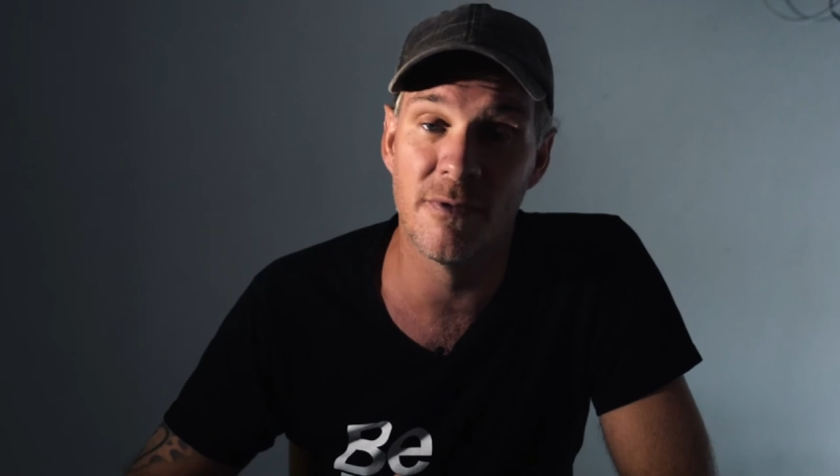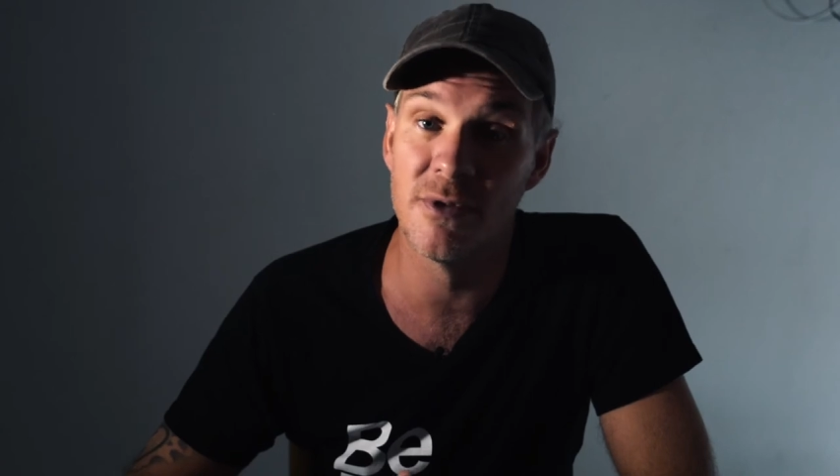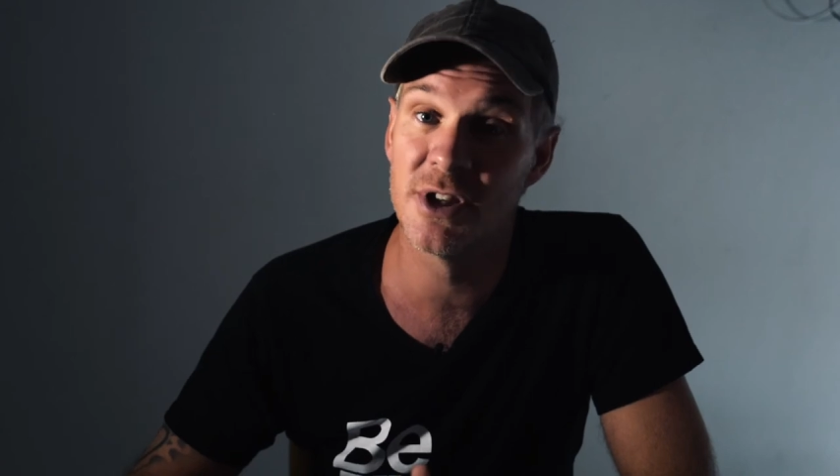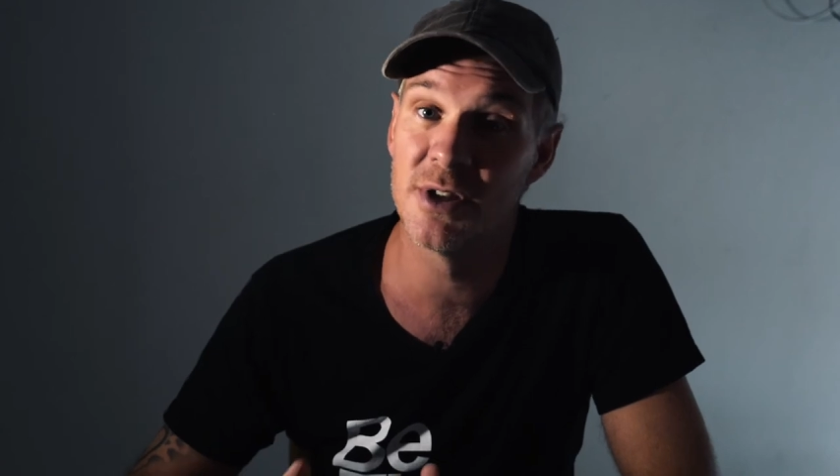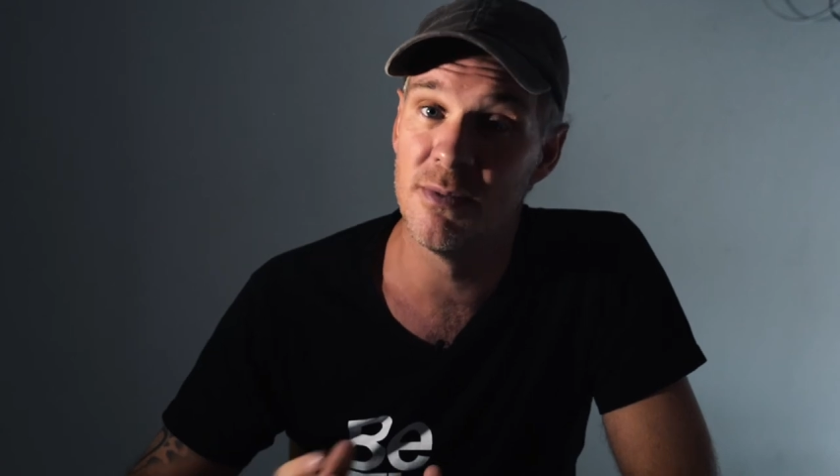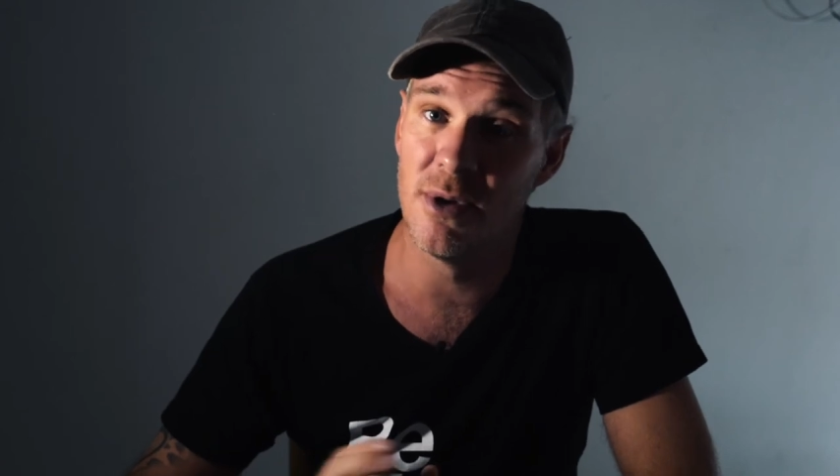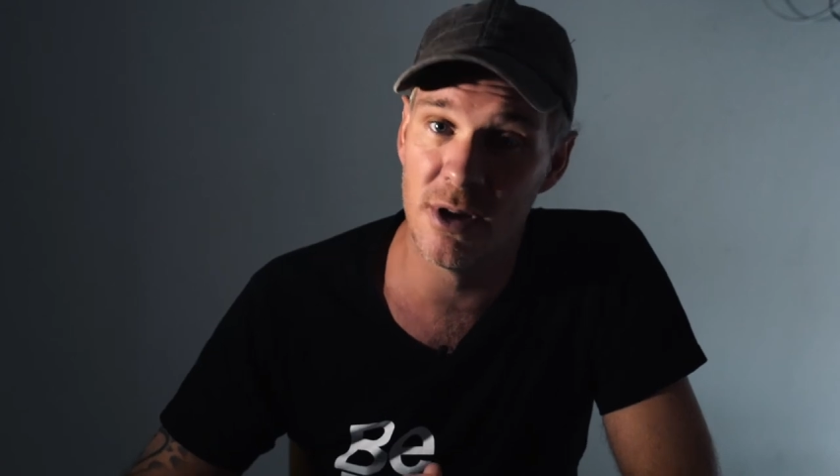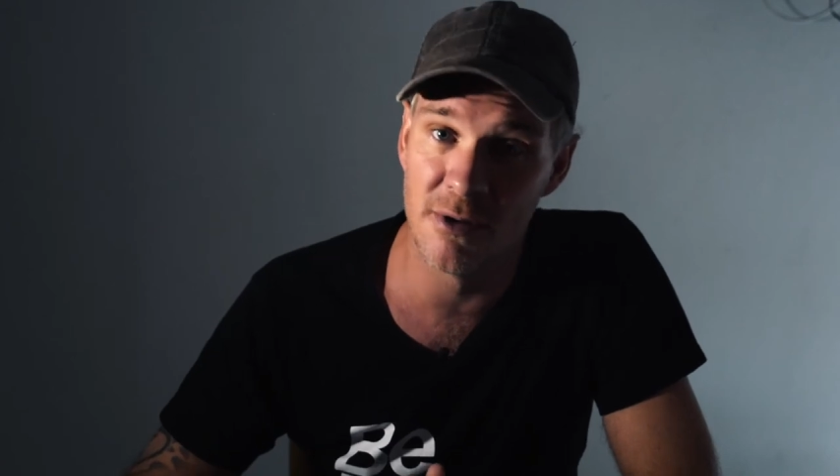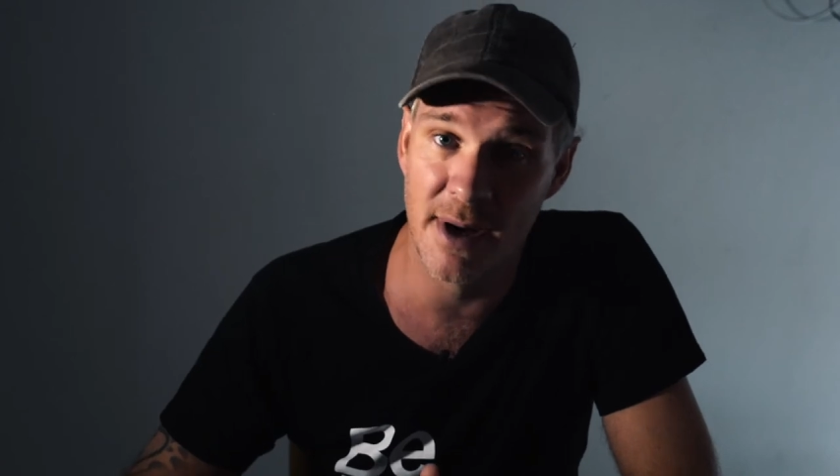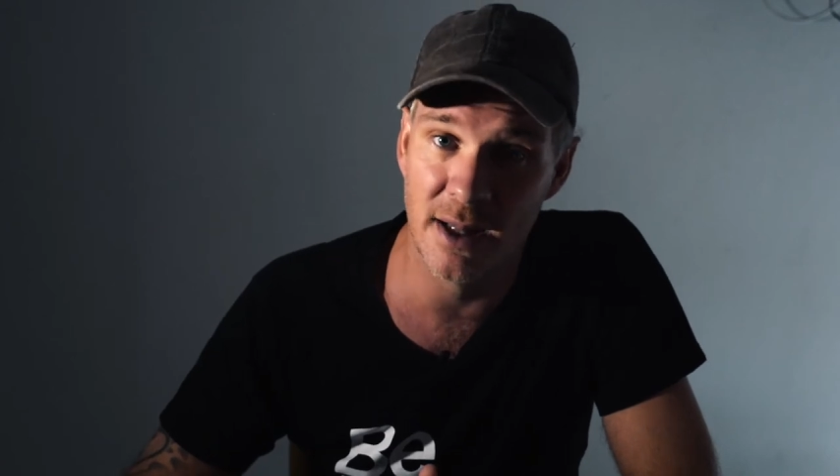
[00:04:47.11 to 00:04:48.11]
for a
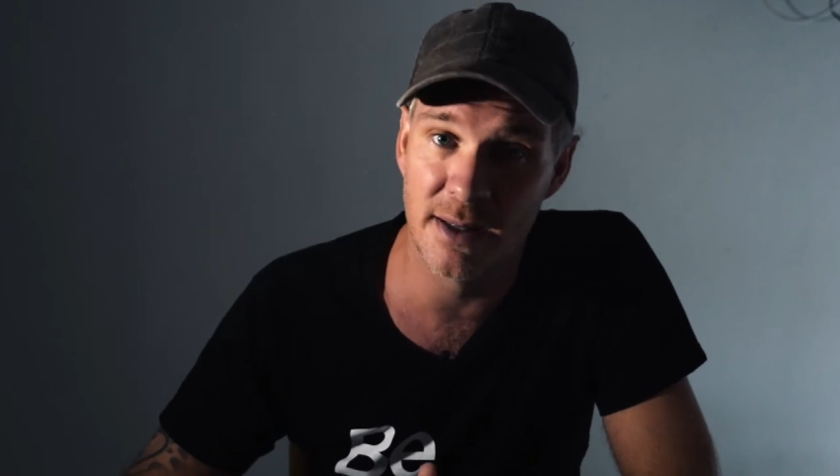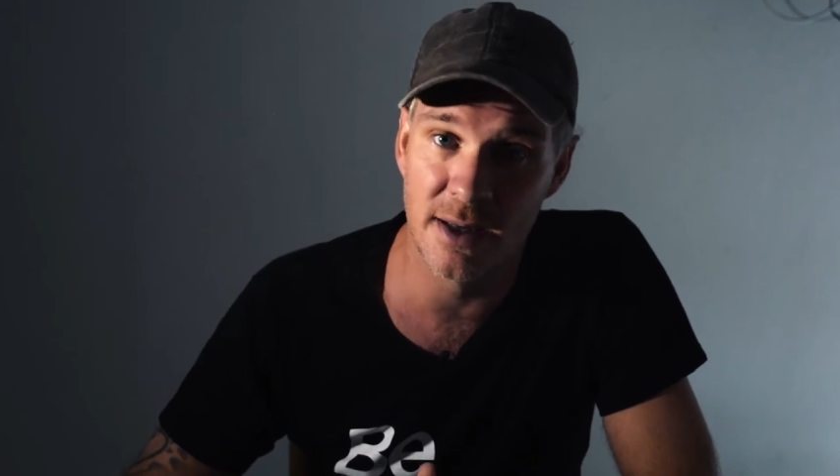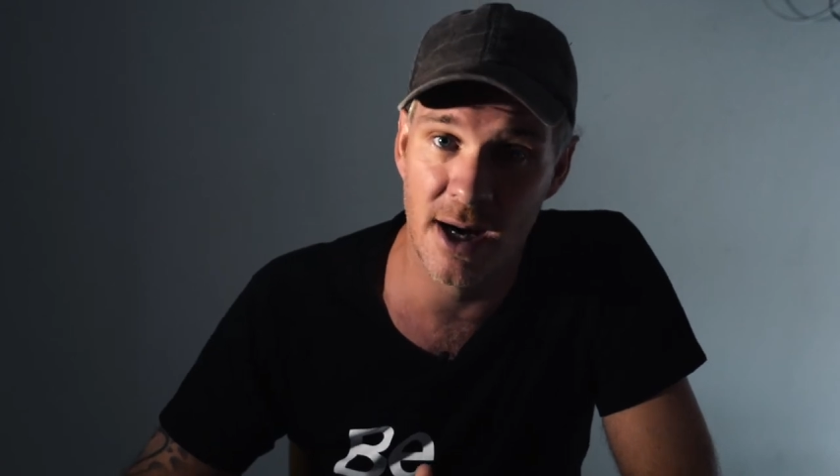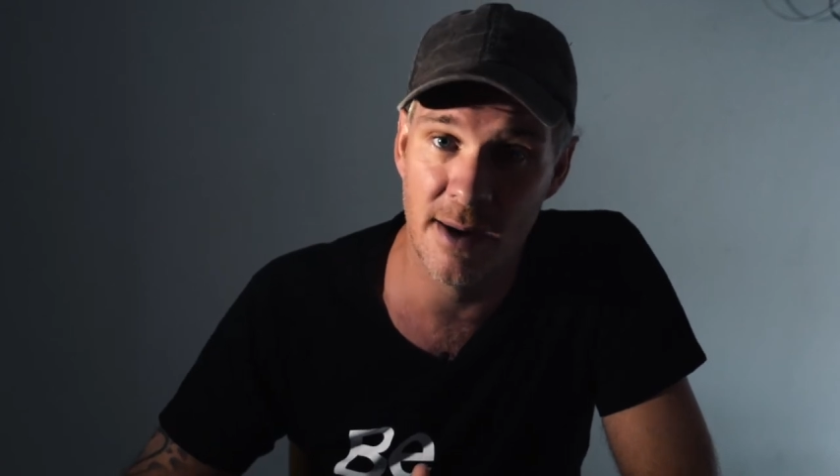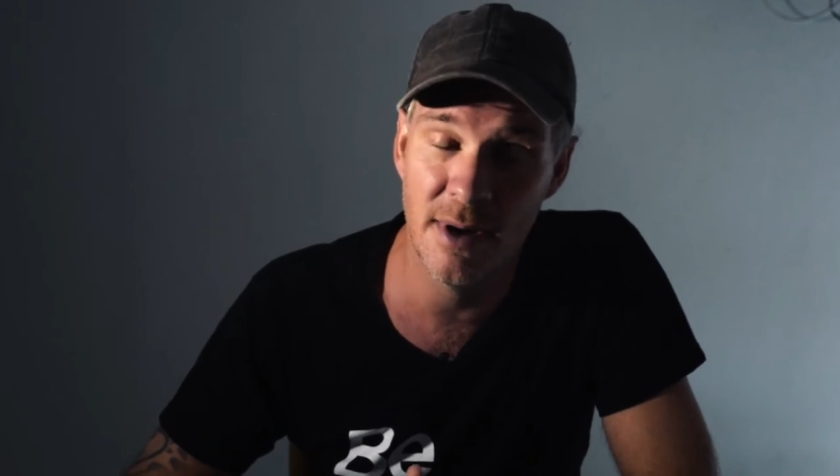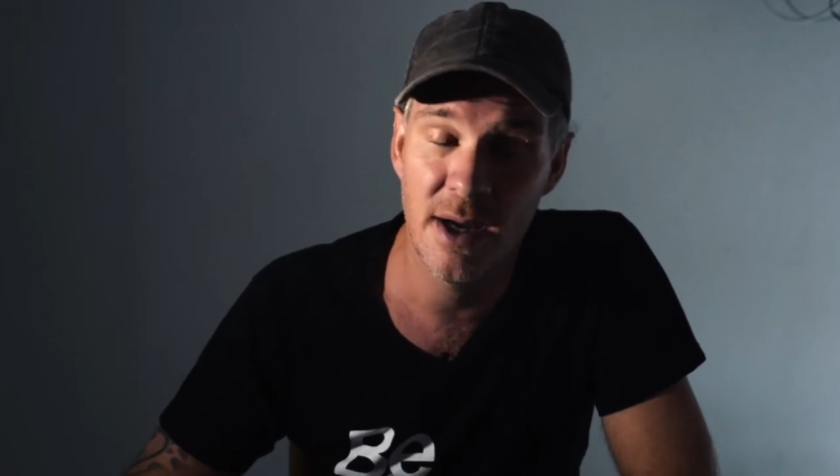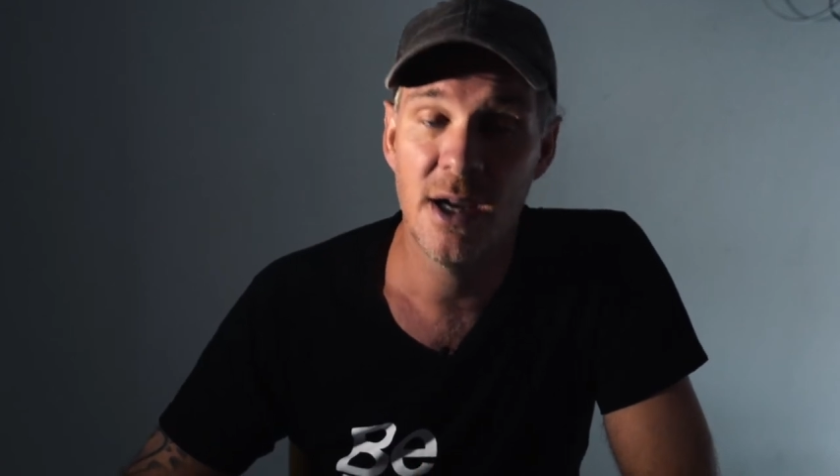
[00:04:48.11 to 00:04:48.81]
smaller amount of time,